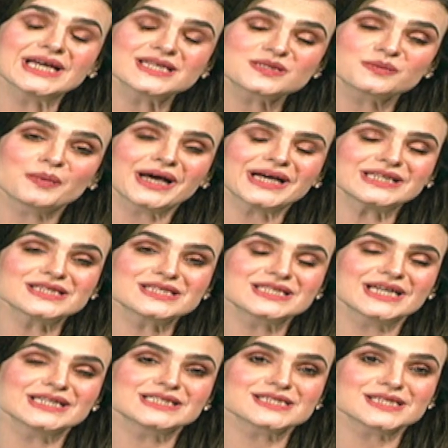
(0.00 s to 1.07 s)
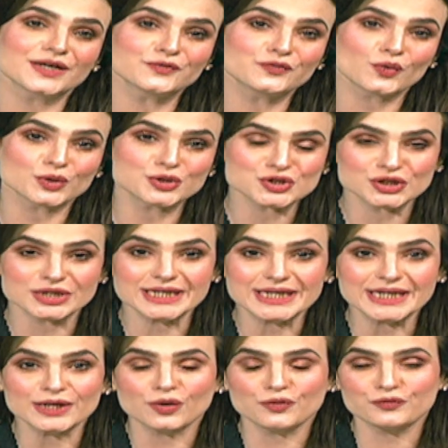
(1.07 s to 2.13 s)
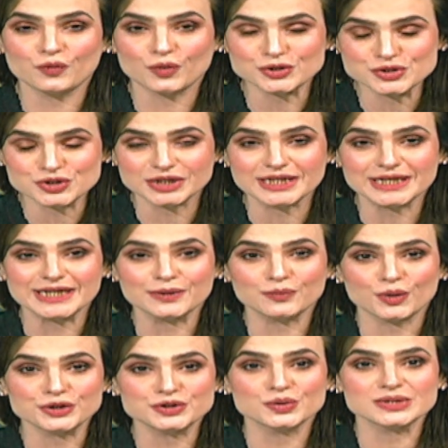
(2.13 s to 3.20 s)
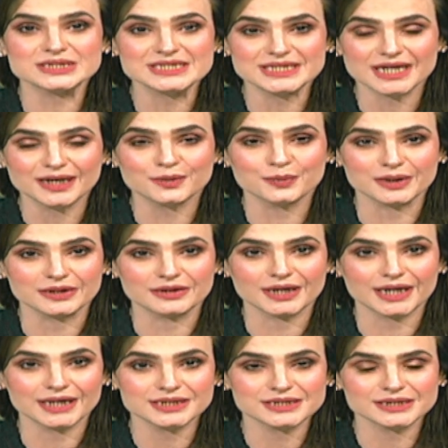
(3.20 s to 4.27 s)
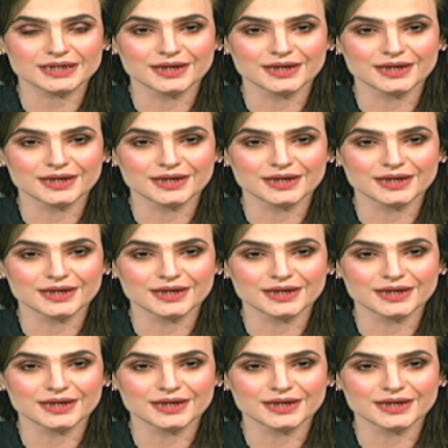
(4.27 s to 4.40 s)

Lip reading: his mindset is unfortunately or fortunately what you're stuck with, right?